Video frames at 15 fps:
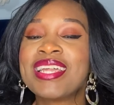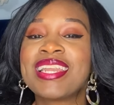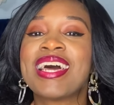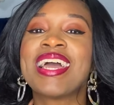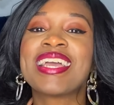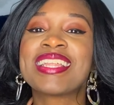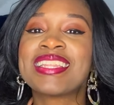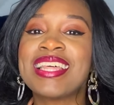
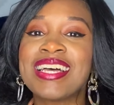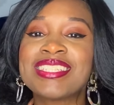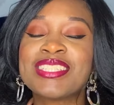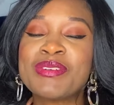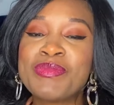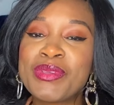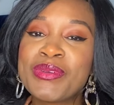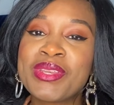Like that's
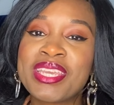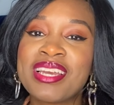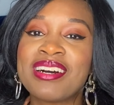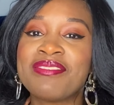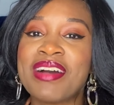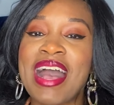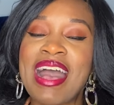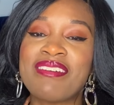the beauty
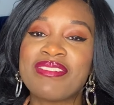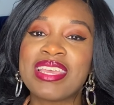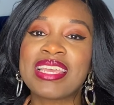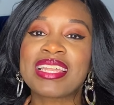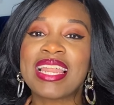of having